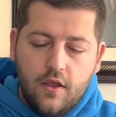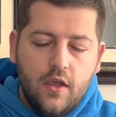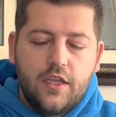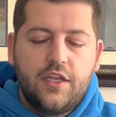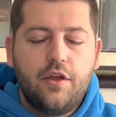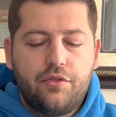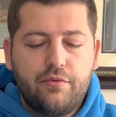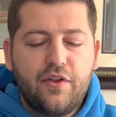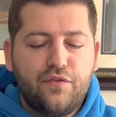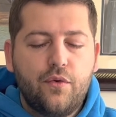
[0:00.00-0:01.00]
you know,
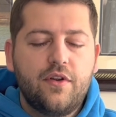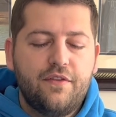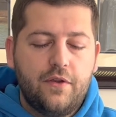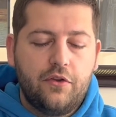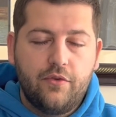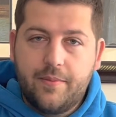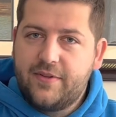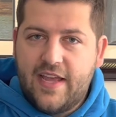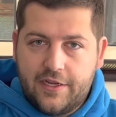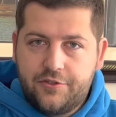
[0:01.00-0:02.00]
3 or 4 different grip
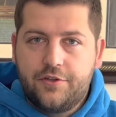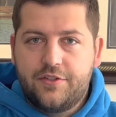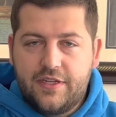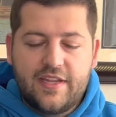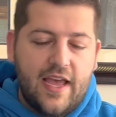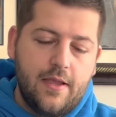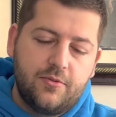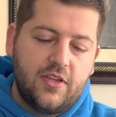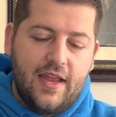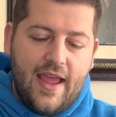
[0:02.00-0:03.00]
textures and
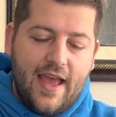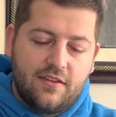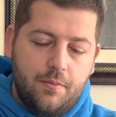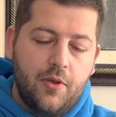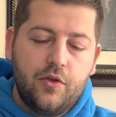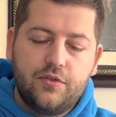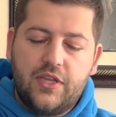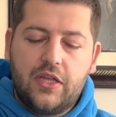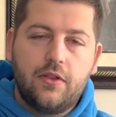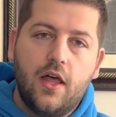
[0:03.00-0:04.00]
types, and it has
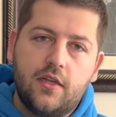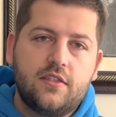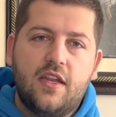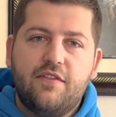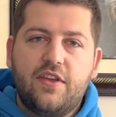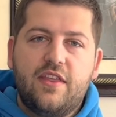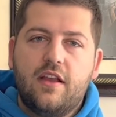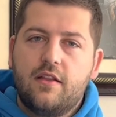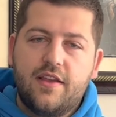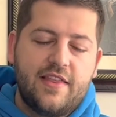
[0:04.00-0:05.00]
opposing lugs and
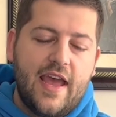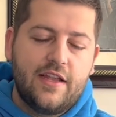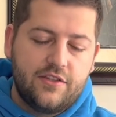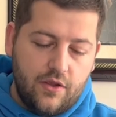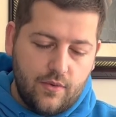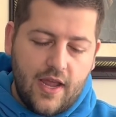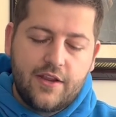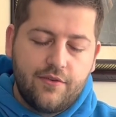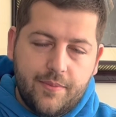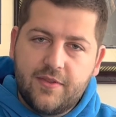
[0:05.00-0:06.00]
everything like that. So when I
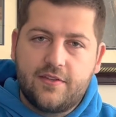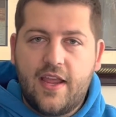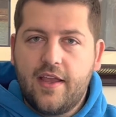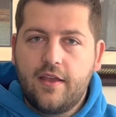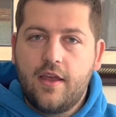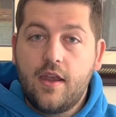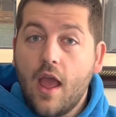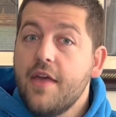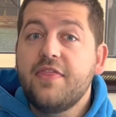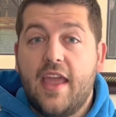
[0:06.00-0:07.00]
grip this handgun,
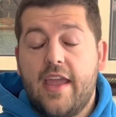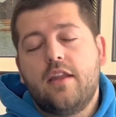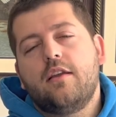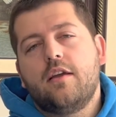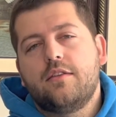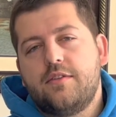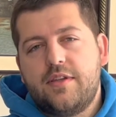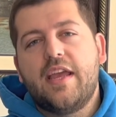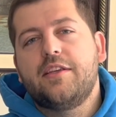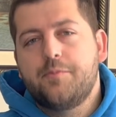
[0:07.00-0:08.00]
the handgun
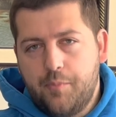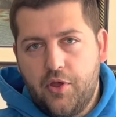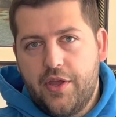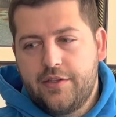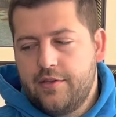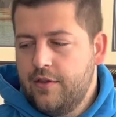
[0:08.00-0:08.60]
stays put.